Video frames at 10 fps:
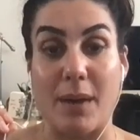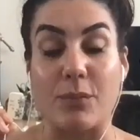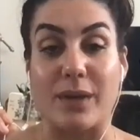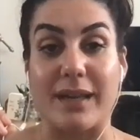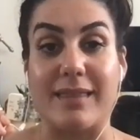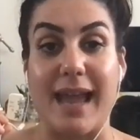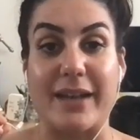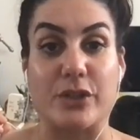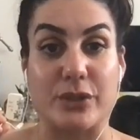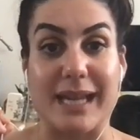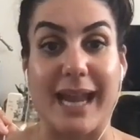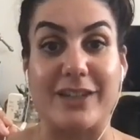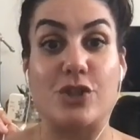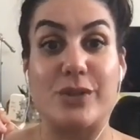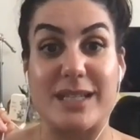up with and
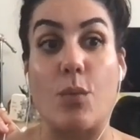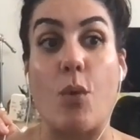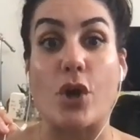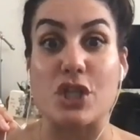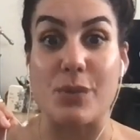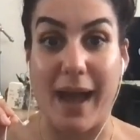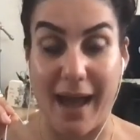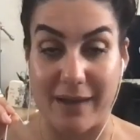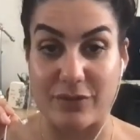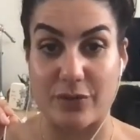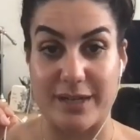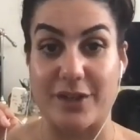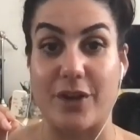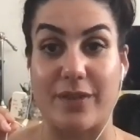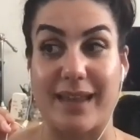create using what you have already
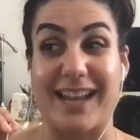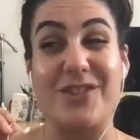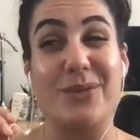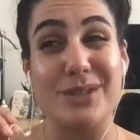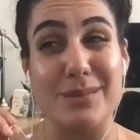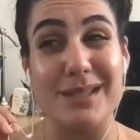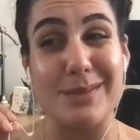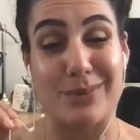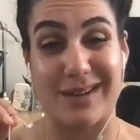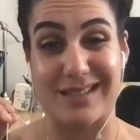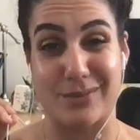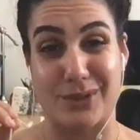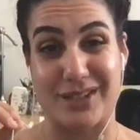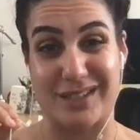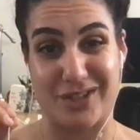go there. And you'll also be surprised at what
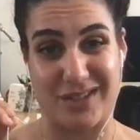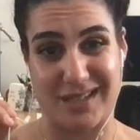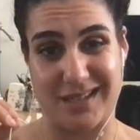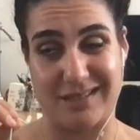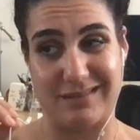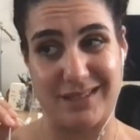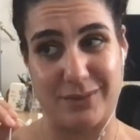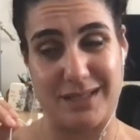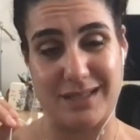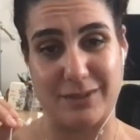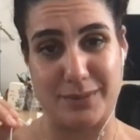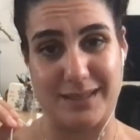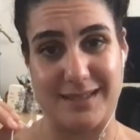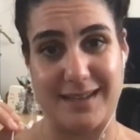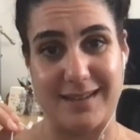you're going to chuck out. I know it's a little bit
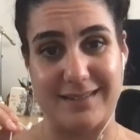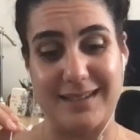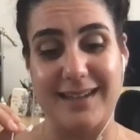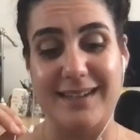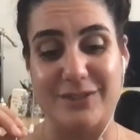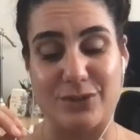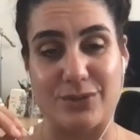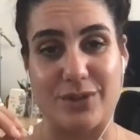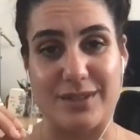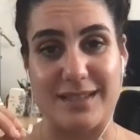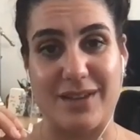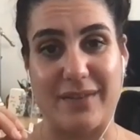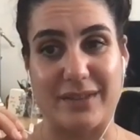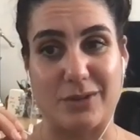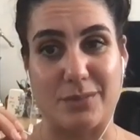sad. You'll notice that you have
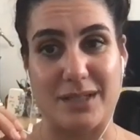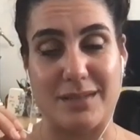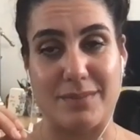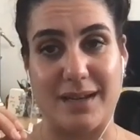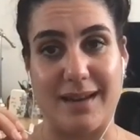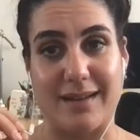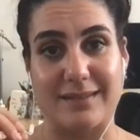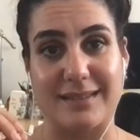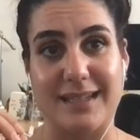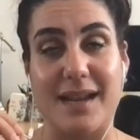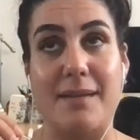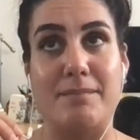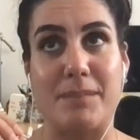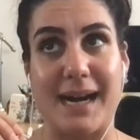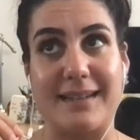a little bit to bin out.
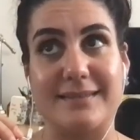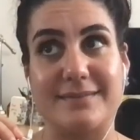But